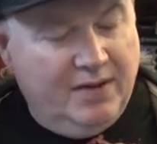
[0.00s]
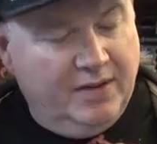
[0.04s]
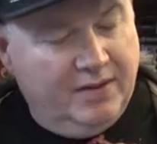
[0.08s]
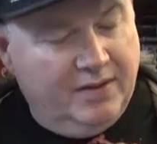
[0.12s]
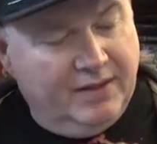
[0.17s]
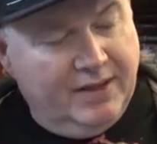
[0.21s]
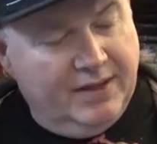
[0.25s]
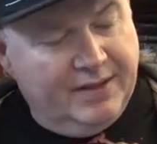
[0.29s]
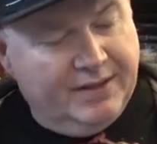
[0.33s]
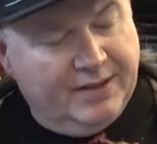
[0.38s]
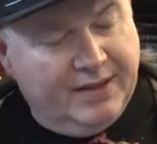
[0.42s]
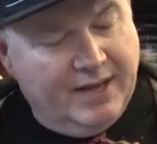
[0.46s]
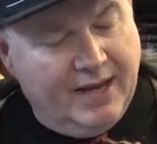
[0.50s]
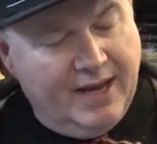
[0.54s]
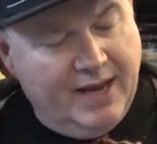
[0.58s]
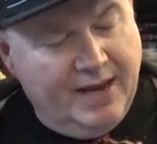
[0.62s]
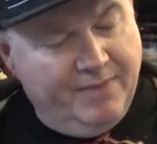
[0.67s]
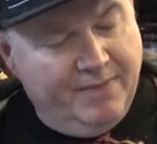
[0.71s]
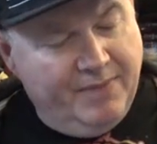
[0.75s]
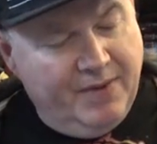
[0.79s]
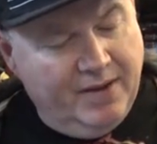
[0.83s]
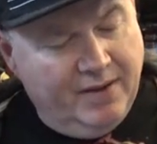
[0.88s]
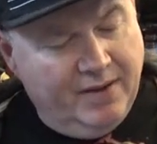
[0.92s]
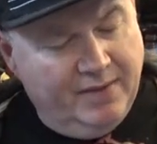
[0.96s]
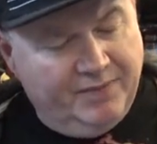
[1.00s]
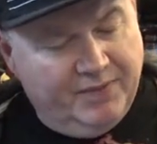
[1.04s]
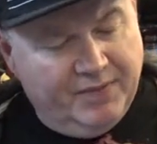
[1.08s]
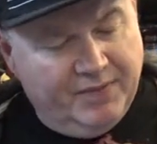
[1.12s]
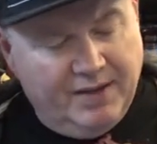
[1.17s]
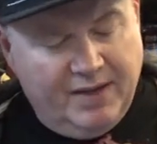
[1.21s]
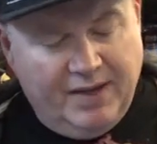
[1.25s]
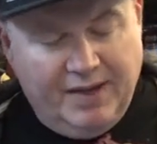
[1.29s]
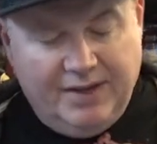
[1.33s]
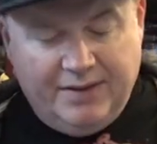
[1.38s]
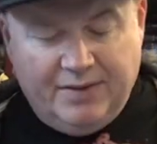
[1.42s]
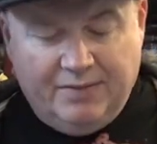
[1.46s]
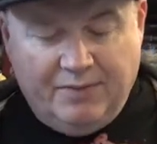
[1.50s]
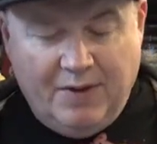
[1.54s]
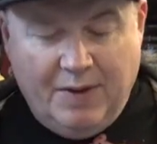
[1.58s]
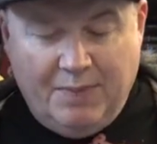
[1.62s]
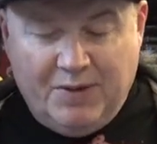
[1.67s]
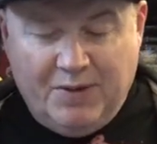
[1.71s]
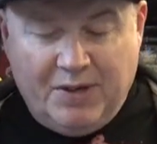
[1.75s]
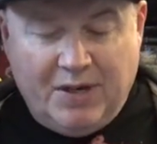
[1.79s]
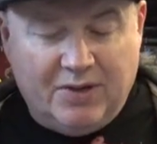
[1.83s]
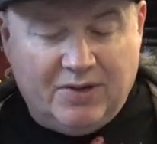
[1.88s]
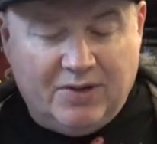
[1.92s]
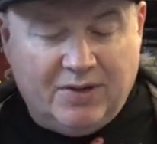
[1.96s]
this game is a
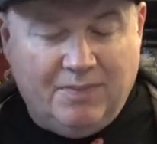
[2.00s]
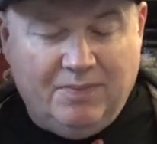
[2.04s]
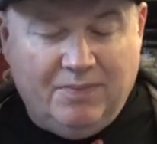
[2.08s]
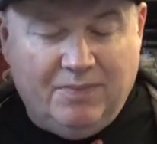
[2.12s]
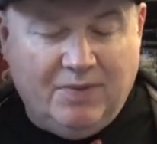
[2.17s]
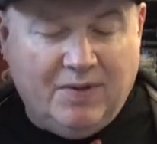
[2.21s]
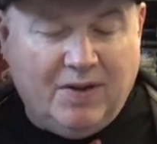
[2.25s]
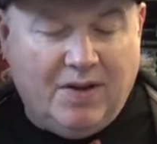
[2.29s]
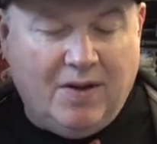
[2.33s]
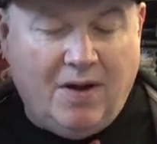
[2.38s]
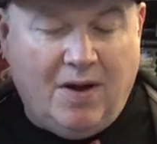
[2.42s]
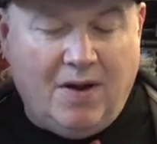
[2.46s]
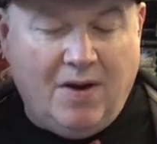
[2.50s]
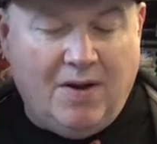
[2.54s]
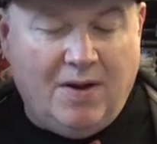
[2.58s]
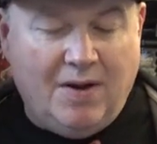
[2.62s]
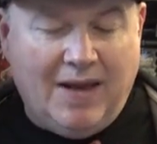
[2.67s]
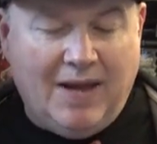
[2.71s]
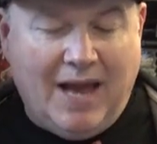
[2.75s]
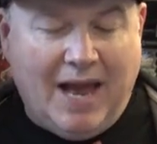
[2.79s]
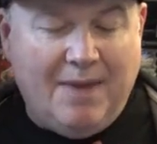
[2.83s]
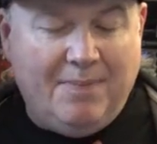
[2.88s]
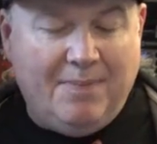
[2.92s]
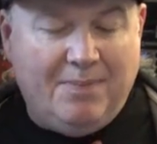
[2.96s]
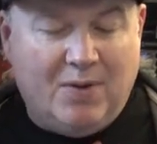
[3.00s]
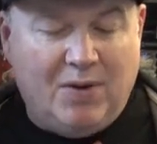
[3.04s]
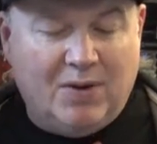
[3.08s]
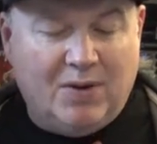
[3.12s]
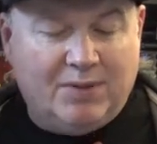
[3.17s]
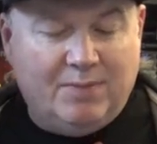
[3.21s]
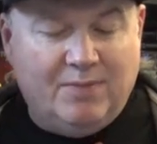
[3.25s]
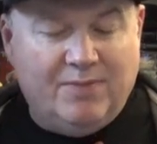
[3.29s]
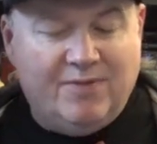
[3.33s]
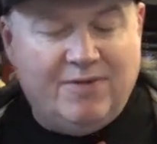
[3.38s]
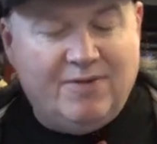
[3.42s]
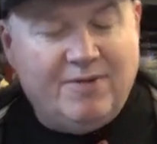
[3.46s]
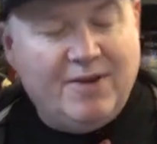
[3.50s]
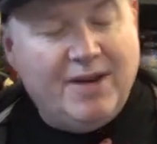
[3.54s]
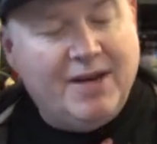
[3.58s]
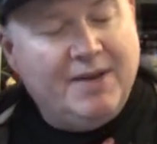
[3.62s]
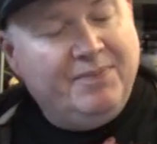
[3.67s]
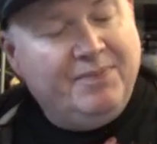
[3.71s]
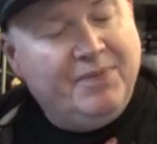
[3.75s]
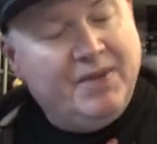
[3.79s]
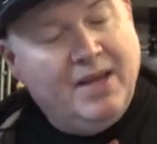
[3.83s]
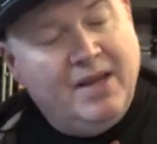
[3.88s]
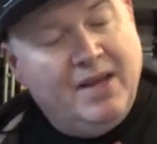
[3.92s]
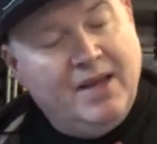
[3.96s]
reproduction cart and box, I'm afraid.
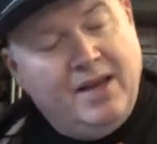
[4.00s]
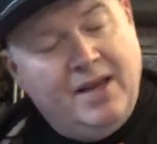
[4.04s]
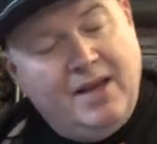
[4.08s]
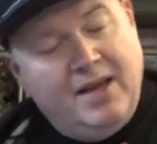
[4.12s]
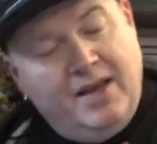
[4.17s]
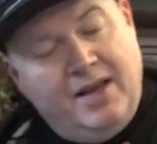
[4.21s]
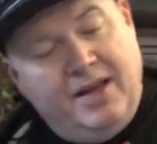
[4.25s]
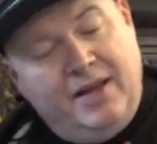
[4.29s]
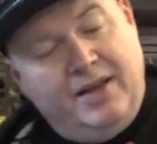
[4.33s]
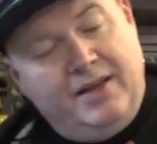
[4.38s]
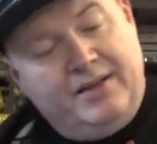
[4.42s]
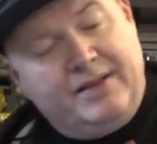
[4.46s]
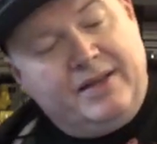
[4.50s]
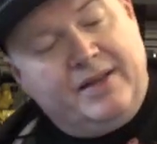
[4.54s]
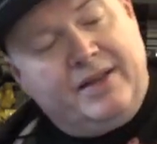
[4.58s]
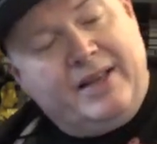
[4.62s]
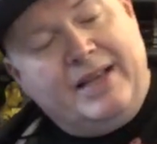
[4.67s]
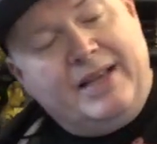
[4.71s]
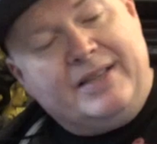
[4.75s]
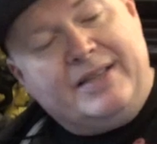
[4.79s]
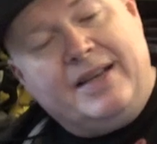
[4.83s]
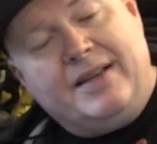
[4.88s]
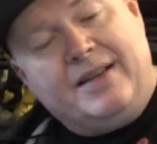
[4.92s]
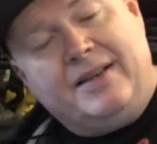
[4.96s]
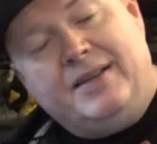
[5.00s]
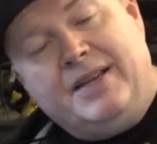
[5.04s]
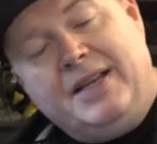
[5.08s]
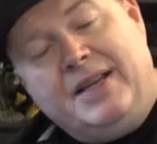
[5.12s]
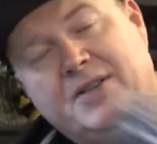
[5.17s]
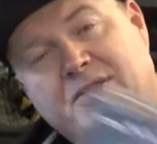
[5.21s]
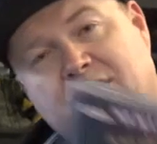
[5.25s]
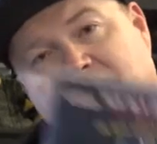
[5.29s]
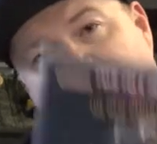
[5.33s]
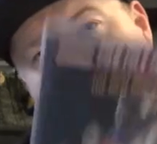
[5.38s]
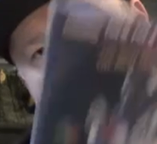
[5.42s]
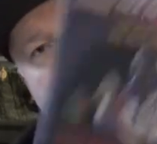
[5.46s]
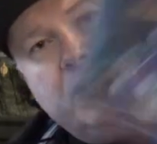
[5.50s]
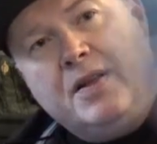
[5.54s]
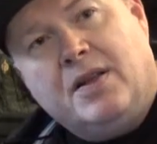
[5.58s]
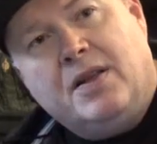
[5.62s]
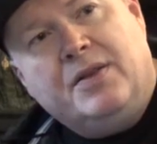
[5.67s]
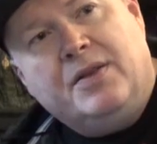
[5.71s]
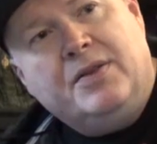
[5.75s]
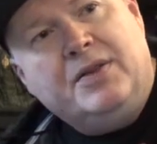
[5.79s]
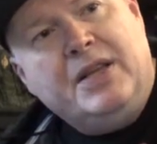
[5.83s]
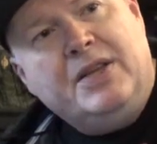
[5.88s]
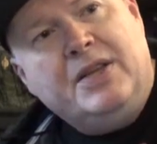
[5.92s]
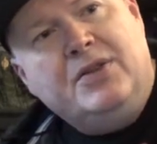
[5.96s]
It's the classic
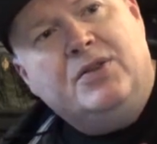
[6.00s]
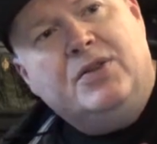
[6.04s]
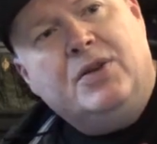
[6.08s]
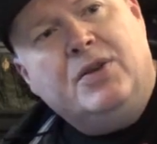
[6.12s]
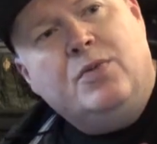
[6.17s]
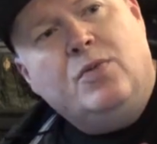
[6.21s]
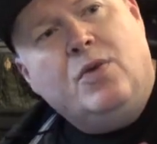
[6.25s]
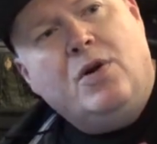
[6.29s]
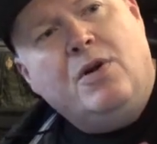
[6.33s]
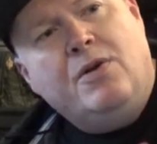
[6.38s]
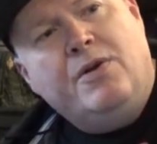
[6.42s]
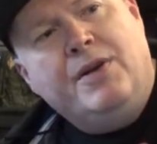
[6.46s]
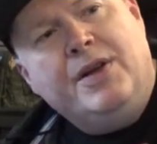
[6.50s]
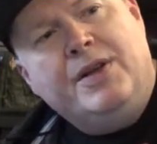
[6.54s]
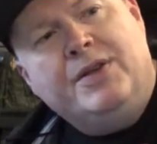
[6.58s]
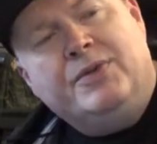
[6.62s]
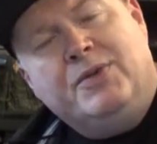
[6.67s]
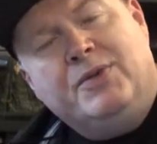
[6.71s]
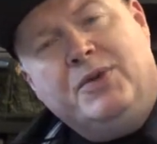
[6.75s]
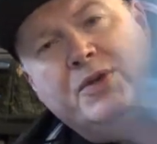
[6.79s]
Ninja Warriors, the